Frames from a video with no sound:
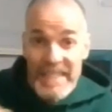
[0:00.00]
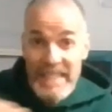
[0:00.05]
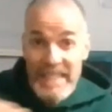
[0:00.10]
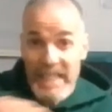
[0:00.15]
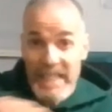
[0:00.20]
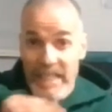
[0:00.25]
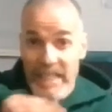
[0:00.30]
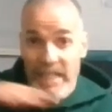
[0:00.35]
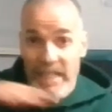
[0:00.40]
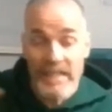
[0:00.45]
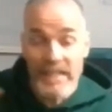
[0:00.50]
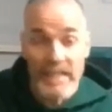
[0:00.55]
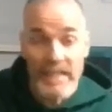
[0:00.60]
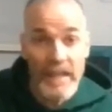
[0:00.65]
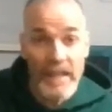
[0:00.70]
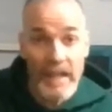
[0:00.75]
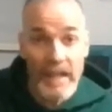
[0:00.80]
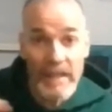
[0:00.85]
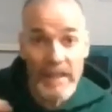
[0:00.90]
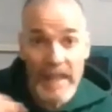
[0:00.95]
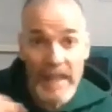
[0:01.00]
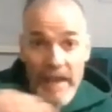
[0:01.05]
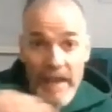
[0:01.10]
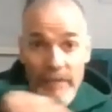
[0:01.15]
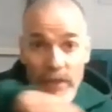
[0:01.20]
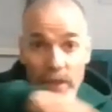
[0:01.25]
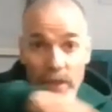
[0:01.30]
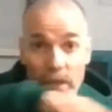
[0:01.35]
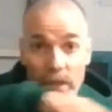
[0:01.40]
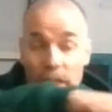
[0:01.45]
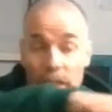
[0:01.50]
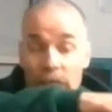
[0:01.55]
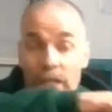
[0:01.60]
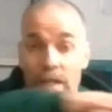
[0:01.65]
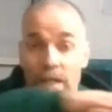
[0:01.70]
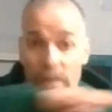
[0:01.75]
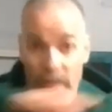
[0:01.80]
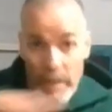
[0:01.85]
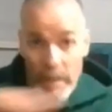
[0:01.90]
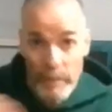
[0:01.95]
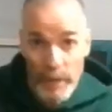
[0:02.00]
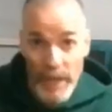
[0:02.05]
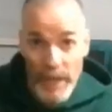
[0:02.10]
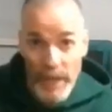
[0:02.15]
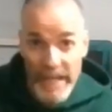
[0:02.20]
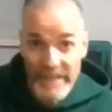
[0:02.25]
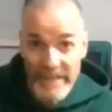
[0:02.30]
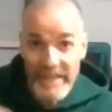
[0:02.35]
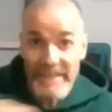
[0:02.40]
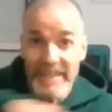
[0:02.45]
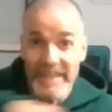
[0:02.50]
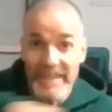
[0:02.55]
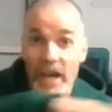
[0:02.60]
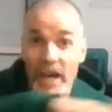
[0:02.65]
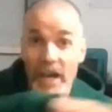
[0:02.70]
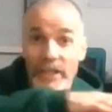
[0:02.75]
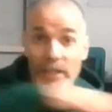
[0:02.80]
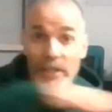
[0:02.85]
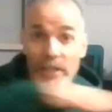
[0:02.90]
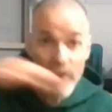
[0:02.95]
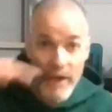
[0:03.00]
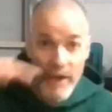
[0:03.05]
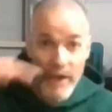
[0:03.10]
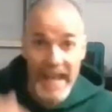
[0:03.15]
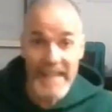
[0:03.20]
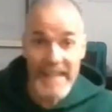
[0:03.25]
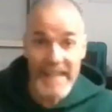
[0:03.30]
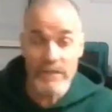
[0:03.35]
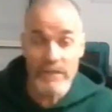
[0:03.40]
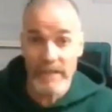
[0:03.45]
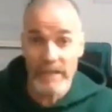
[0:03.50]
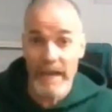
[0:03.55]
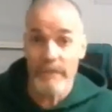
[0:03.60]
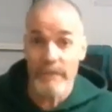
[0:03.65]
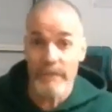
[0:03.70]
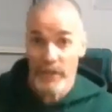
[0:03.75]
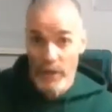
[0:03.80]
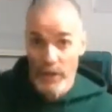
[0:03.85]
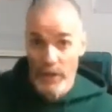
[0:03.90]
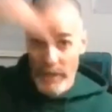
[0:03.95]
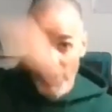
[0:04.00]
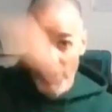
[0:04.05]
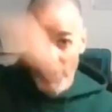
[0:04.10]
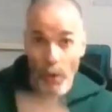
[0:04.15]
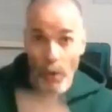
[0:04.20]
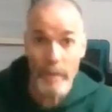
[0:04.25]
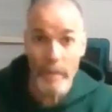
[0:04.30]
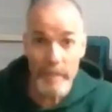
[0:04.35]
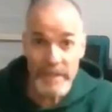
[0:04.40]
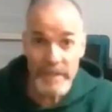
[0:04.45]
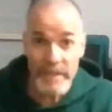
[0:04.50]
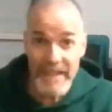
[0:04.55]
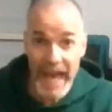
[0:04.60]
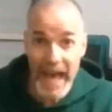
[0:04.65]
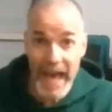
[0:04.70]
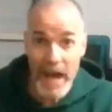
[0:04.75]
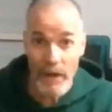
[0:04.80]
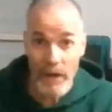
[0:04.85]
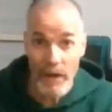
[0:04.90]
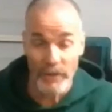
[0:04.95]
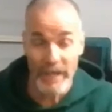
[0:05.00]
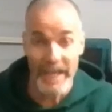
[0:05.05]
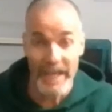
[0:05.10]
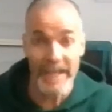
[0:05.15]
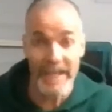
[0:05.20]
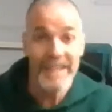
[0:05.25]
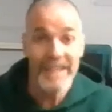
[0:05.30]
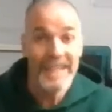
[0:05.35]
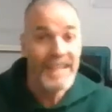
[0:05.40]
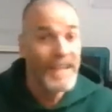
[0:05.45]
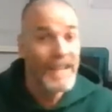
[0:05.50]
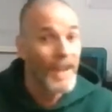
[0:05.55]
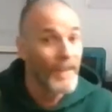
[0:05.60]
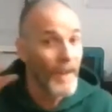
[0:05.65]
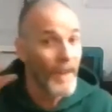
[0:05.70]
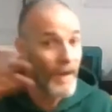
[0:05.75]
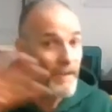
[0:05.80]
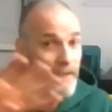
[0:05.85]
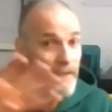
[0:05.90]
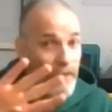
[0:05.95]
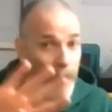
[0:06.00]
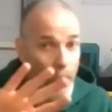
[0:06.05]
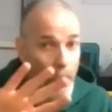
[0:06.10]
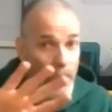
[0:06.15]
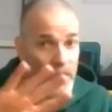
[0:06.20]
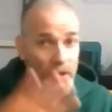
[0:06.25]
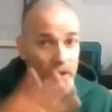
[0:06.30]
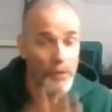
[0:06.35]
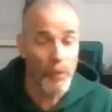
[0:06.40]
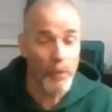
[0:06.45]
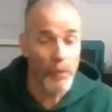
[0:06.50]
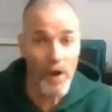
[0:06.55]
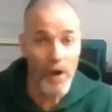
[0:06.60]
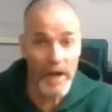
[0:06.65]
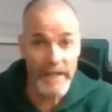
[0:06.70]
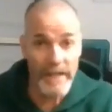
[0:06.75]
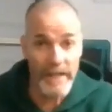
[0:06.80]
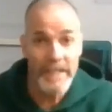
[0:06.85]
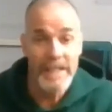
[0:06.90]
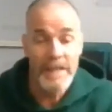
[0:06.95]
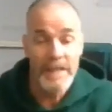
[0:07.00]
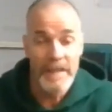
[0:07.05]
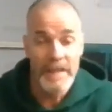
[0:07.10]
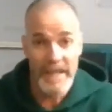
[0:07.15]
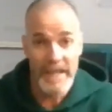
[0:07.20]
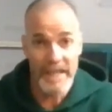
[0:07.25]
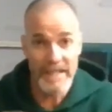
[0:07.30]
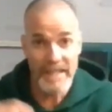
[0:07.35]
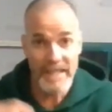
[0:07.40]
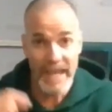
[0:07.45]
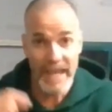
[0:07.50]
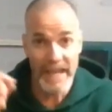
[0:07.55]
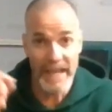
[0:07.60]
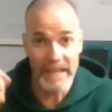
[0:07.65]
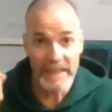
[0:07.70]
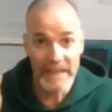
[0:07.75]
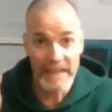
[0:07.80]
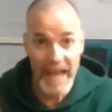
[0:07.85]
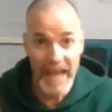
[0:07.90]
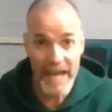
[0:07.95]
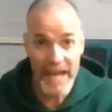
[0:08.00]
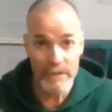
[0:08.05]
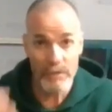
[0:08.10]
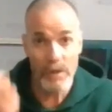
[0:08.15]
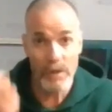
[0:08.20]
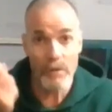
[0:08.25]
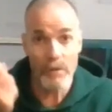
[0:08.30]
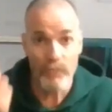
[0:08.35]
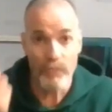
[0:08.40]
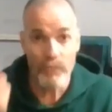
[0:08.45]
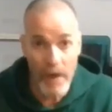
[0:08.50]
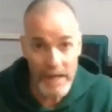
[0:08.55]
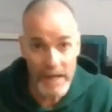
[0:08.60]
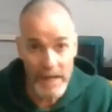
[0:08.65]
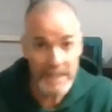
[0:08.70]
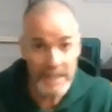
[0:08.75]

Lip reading: distance and they're level. They play in the tunnel and their heads are level. You don't want to go up and down, okay? The 4th one is a lateral run